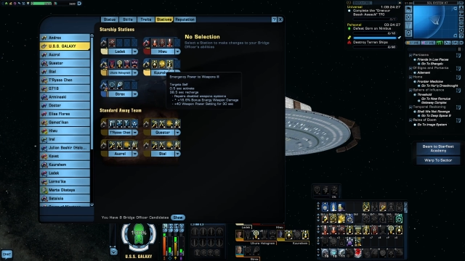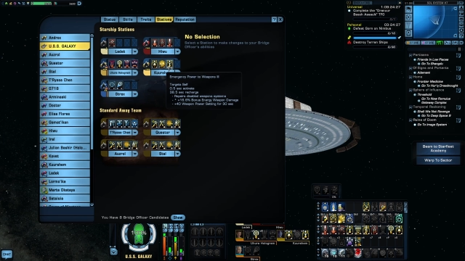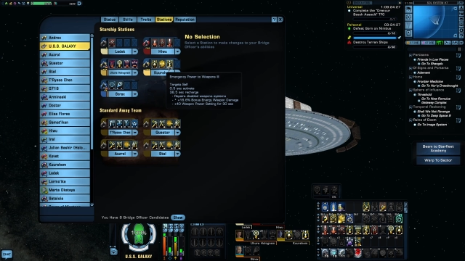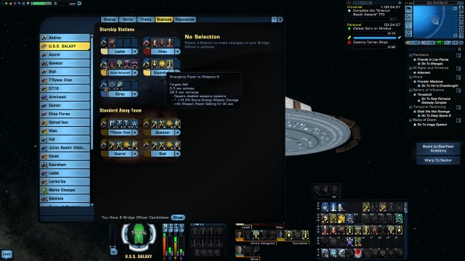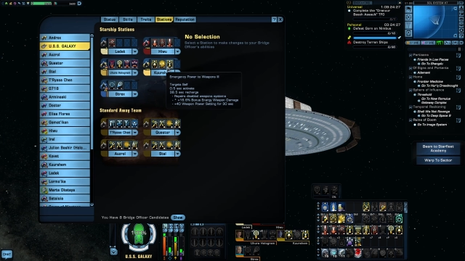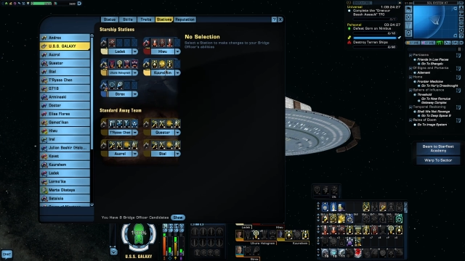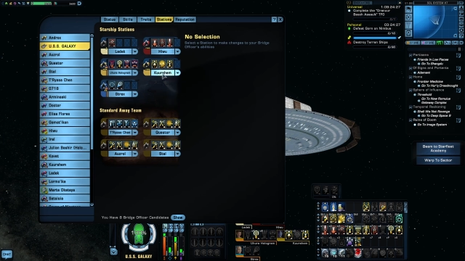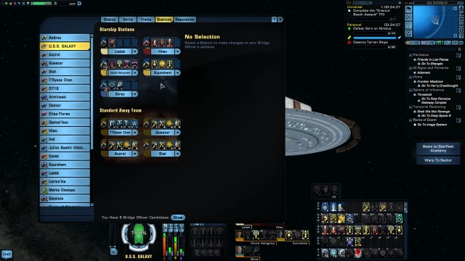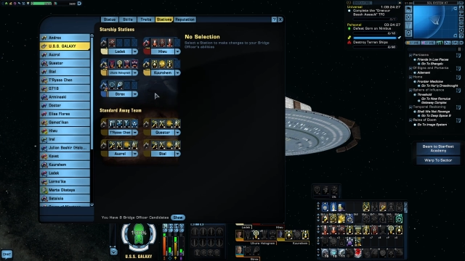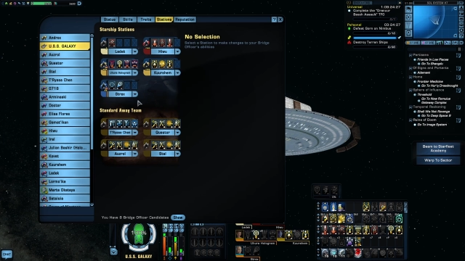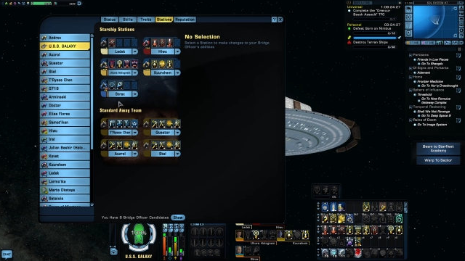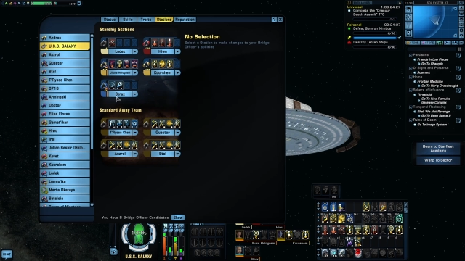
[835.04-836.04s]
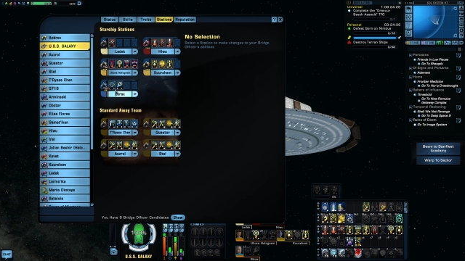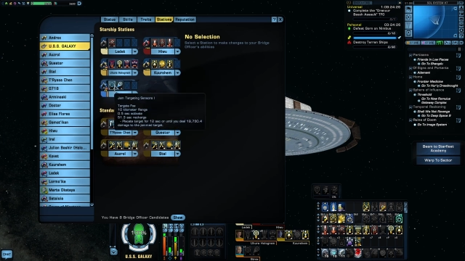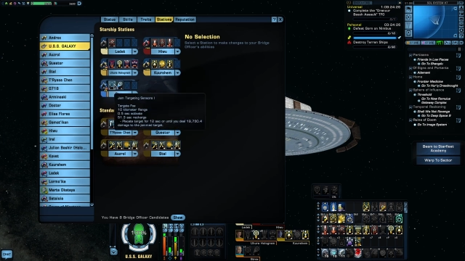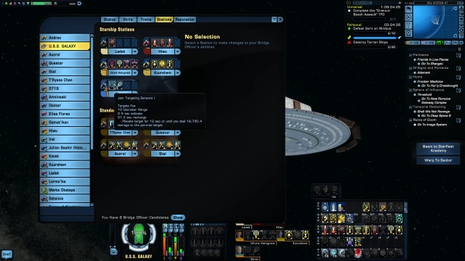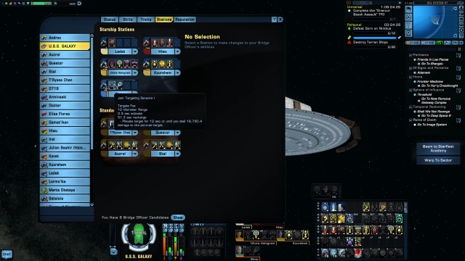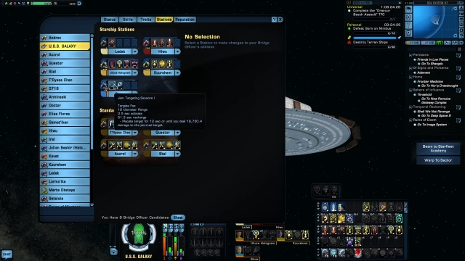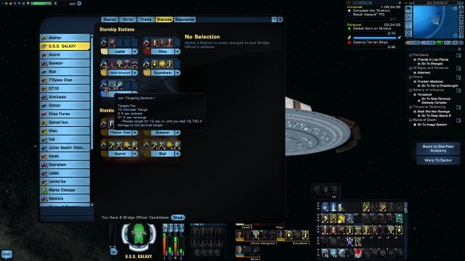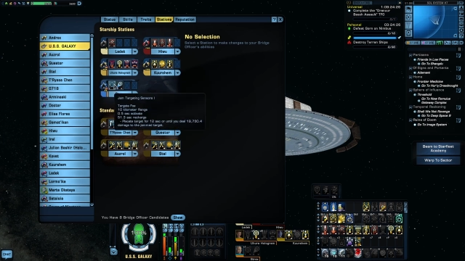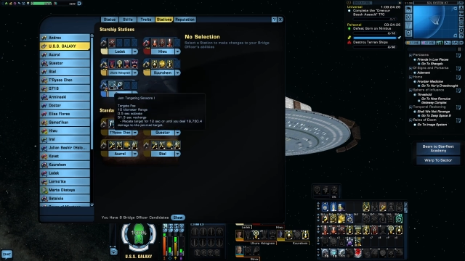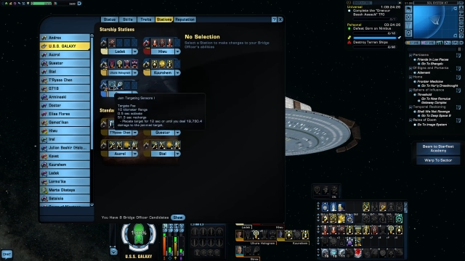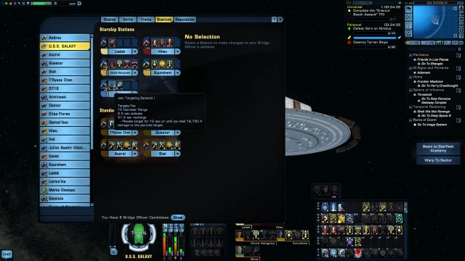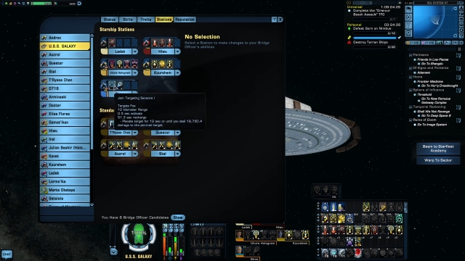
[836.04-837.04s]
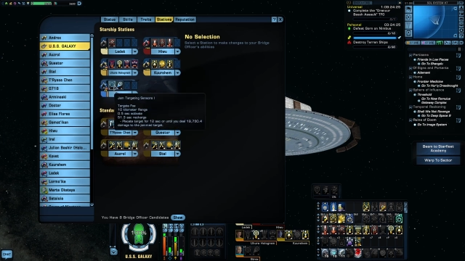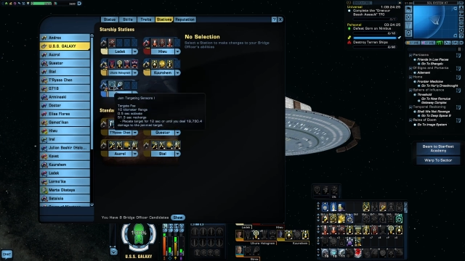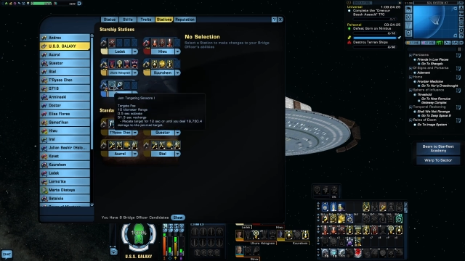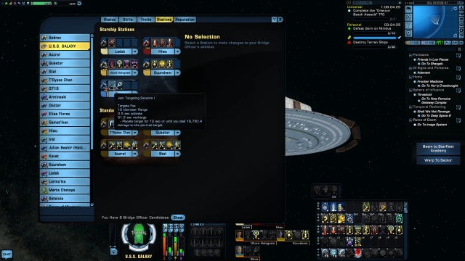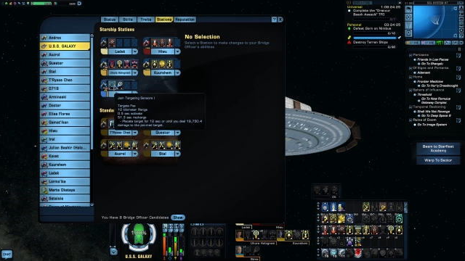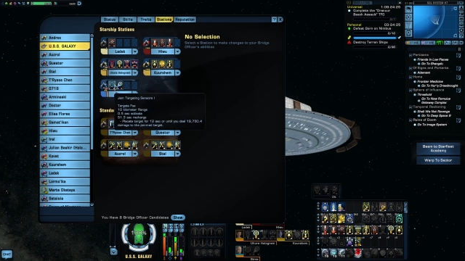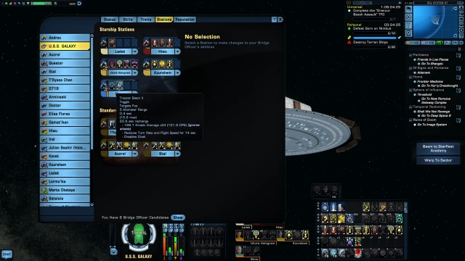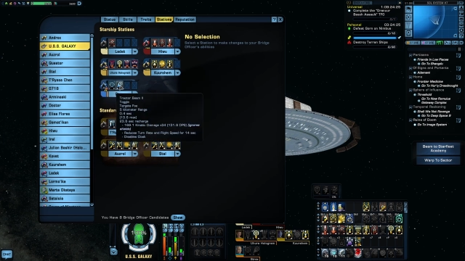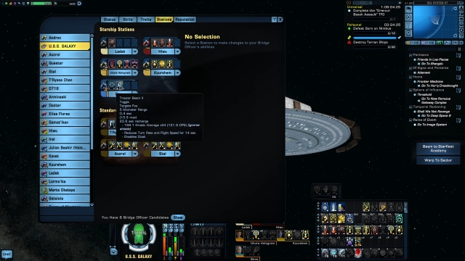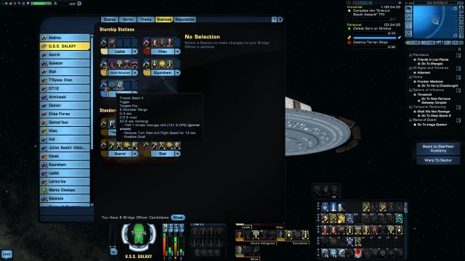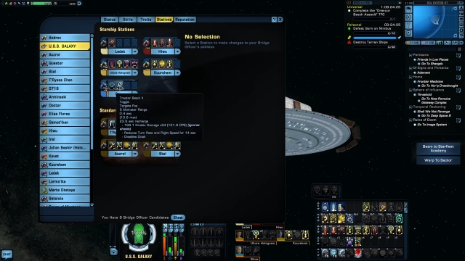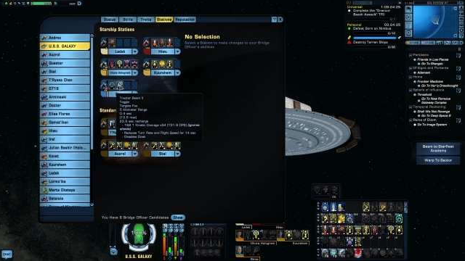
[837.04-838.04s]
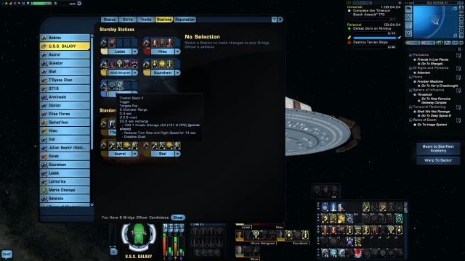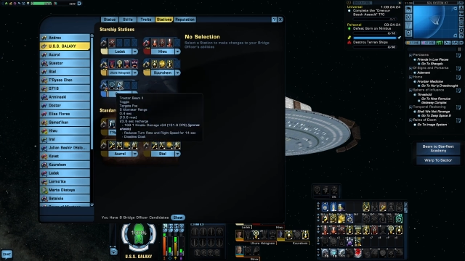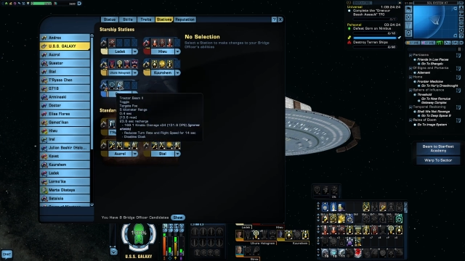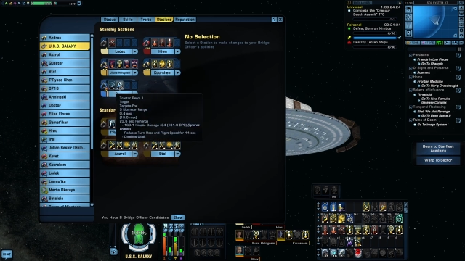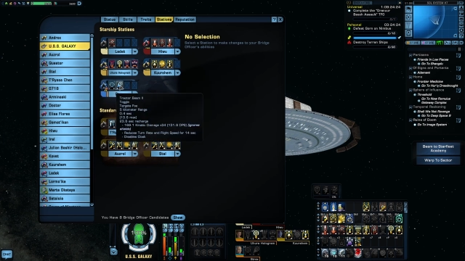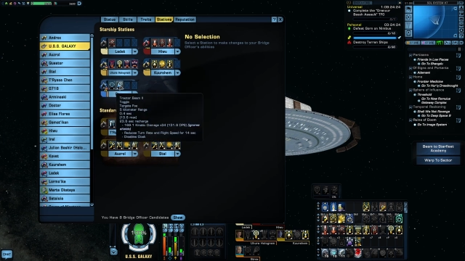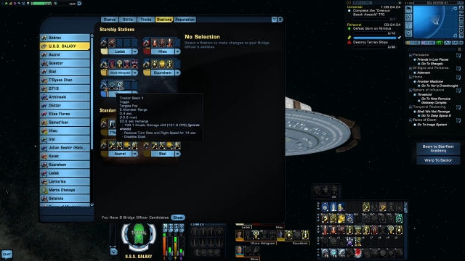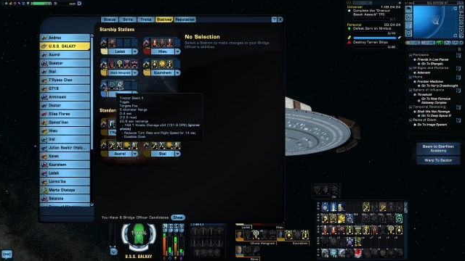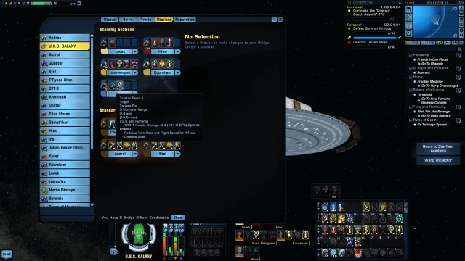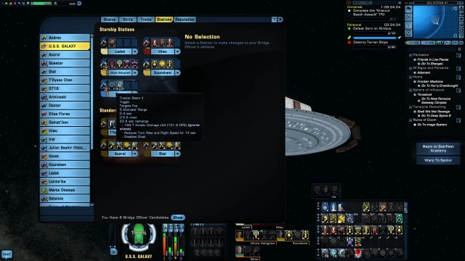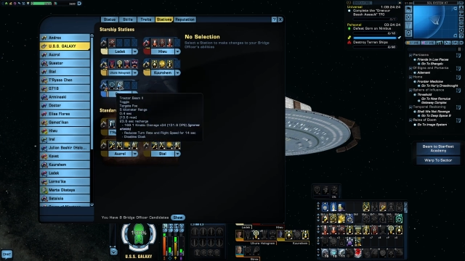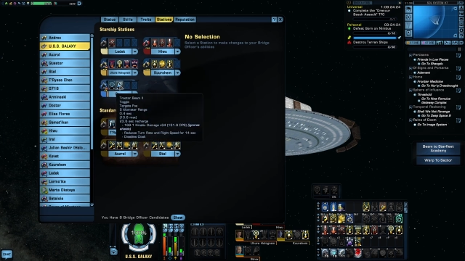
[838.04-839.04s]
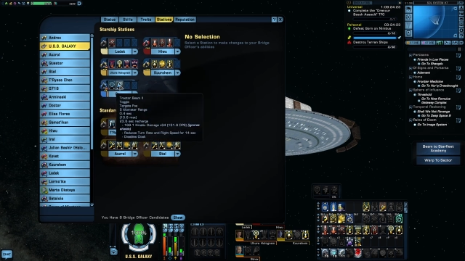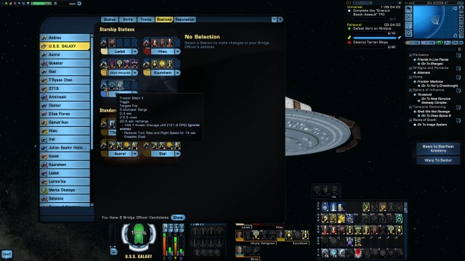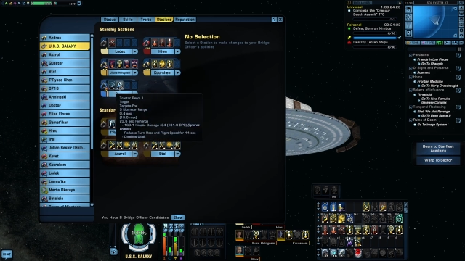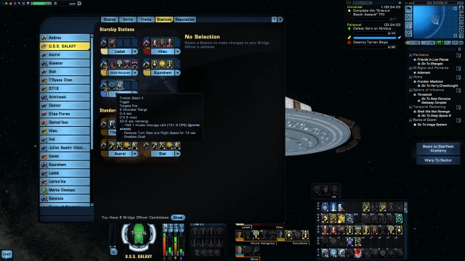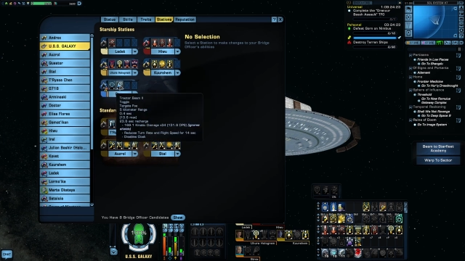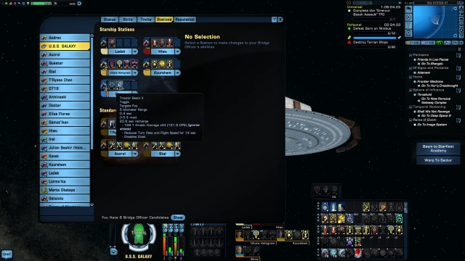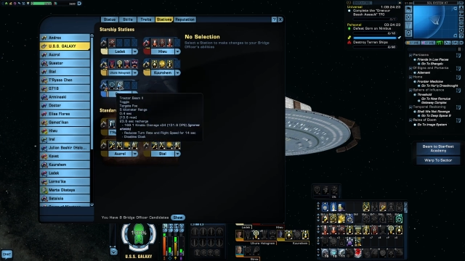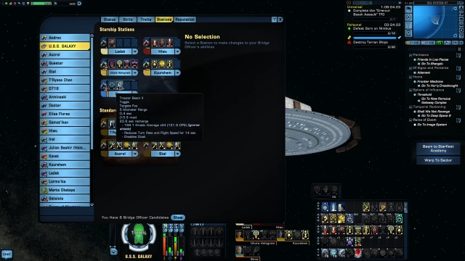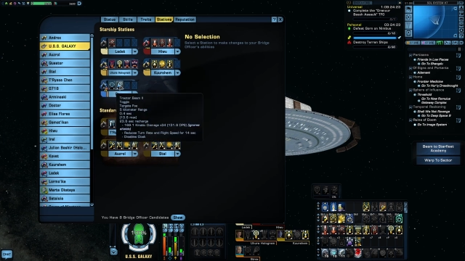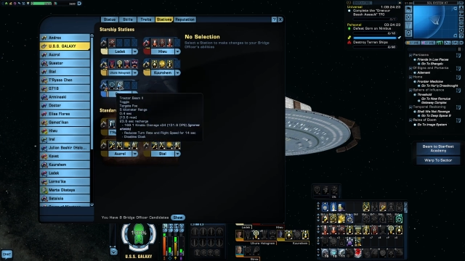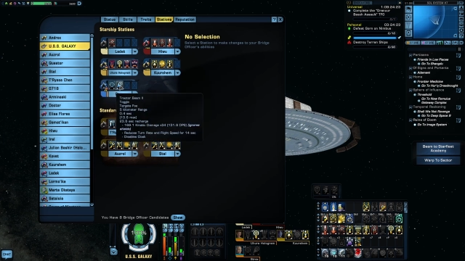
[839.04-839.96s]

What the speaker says: (no speaker visible)